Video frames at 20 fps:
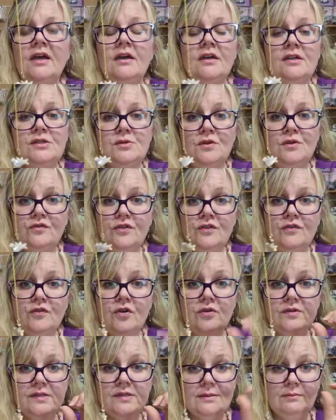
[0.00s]
So if you've
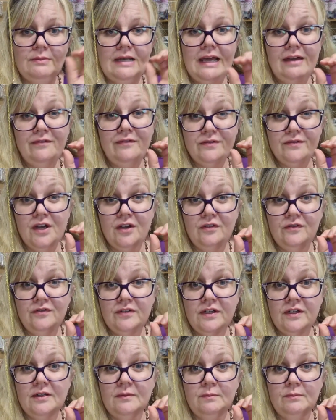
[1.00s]
got some
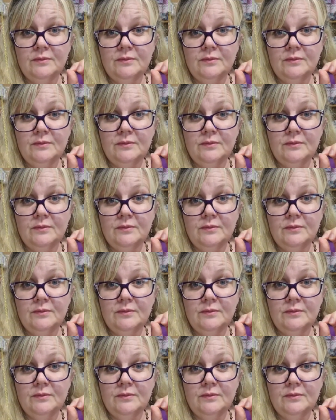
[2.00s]
leftover